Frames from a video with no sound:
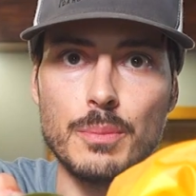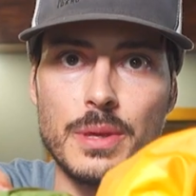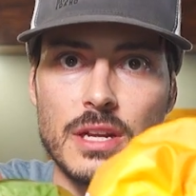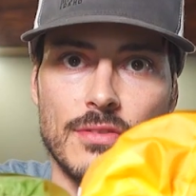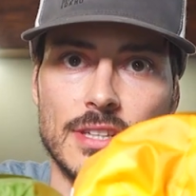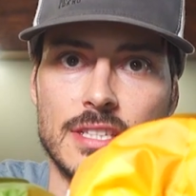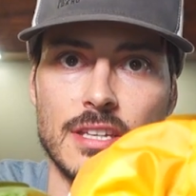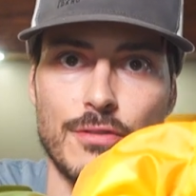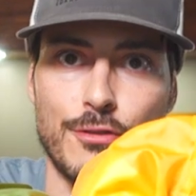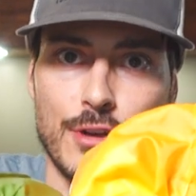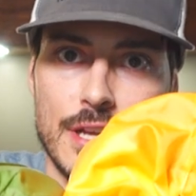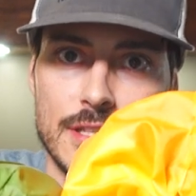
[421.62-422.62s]
bit of a
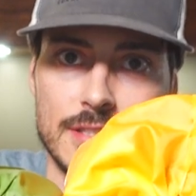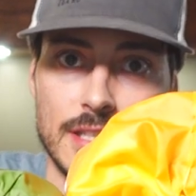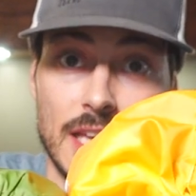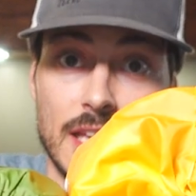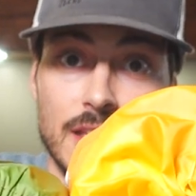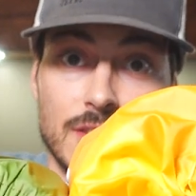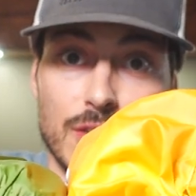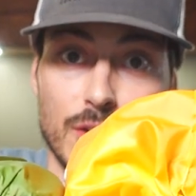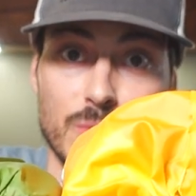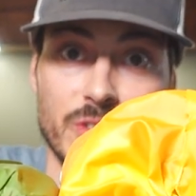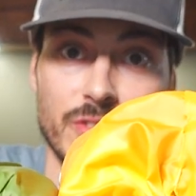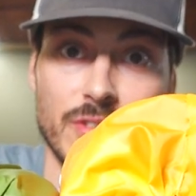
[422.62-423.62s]
difference in
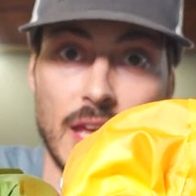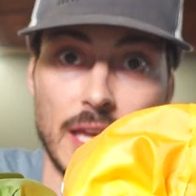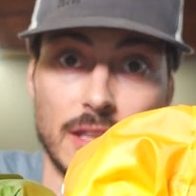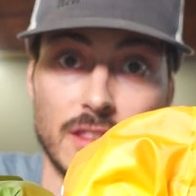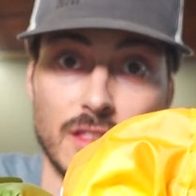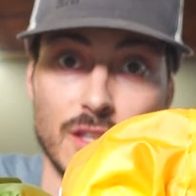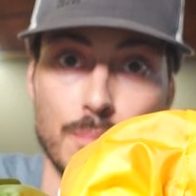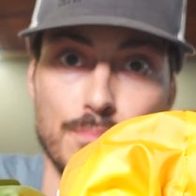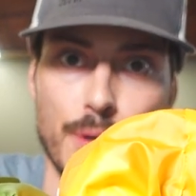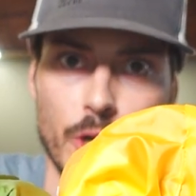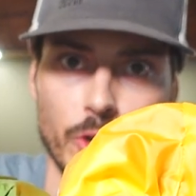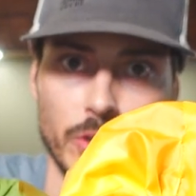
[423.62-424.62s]
terms of like the
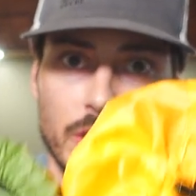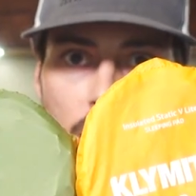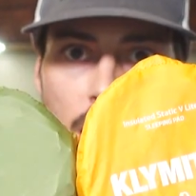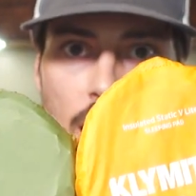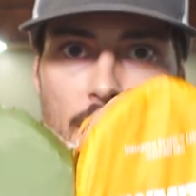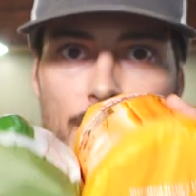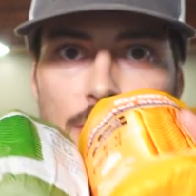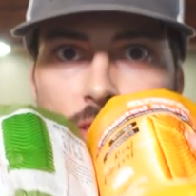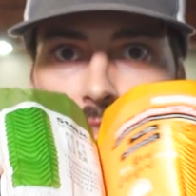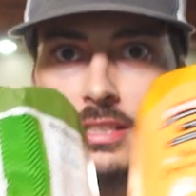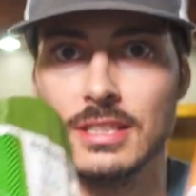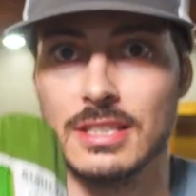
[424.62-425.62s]
bulk.
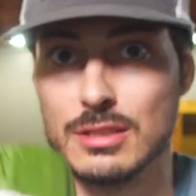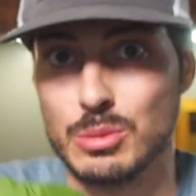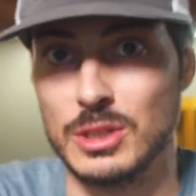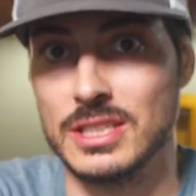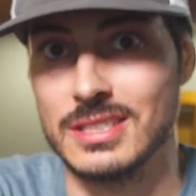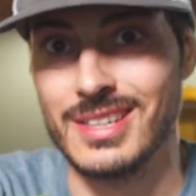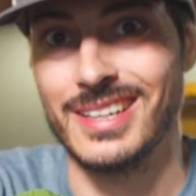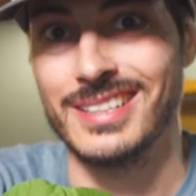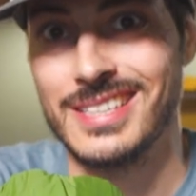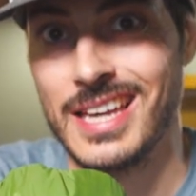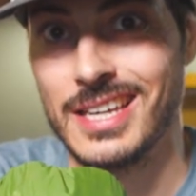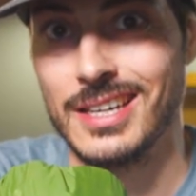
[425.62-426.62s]
Obviously, this one is gonna
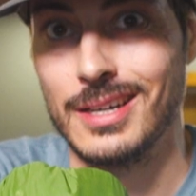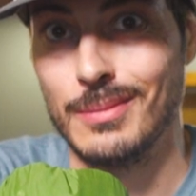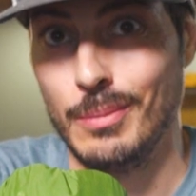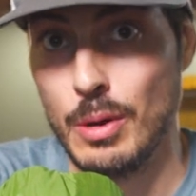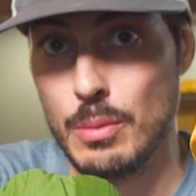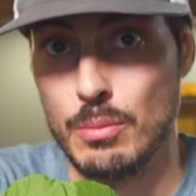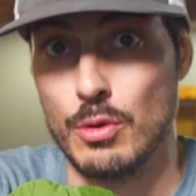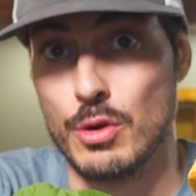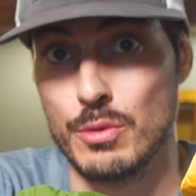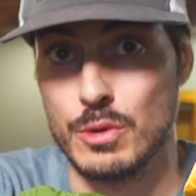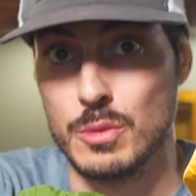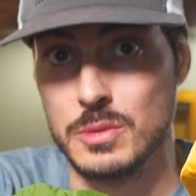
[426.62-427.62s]
take up
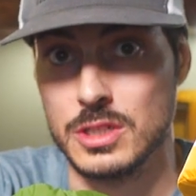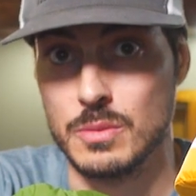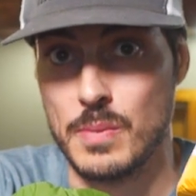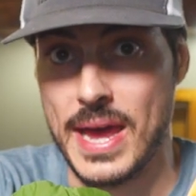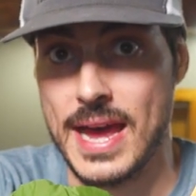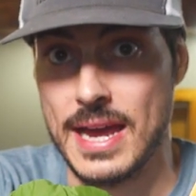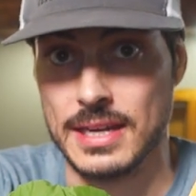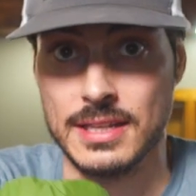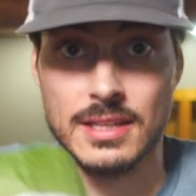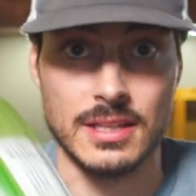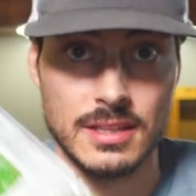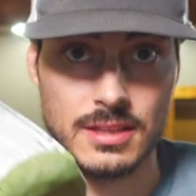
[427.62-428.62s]
more room in your bag
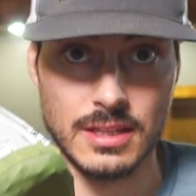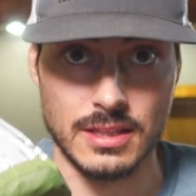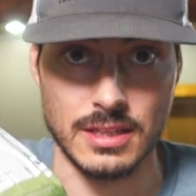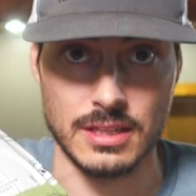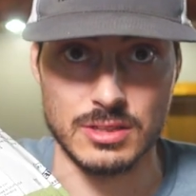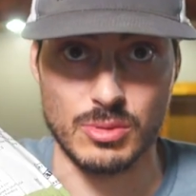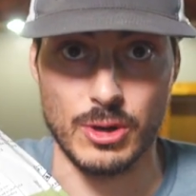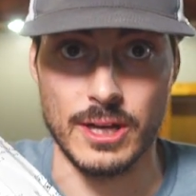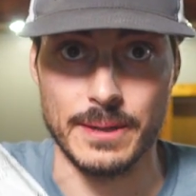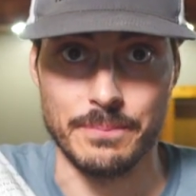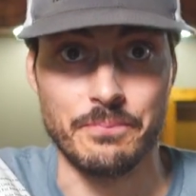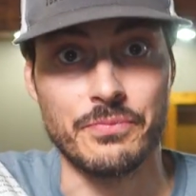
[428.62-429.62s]
than this one.